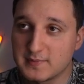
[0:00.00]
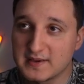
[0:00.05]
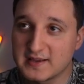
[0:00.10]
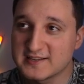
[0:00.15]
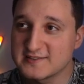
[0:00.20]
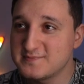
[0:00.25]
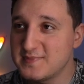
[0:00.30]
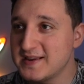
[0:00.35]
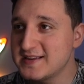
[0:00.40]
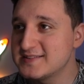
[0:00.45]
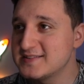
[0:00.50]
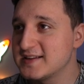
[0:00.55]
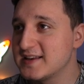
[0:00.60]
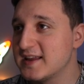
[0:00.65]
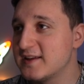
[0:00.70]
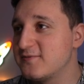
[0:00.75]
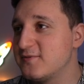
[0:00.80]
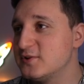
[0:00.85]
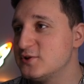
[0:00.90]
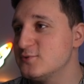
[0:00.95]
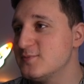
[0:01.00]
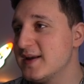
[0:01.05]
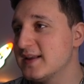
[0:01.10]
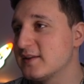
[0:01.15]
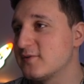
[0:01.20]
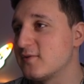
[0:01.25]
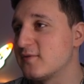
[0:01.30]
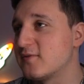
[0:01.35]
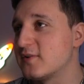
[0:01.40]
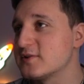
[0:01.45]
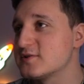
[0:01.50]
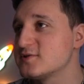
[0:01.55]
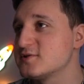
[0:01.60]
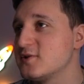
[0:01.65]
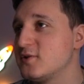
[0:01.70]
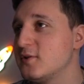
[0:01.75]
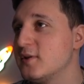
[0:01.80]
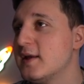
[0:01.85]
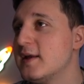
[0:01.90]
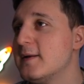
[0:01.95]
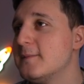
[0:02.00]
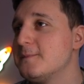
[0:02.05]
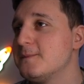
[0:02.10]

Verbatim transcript: because basically if we do make the reversal,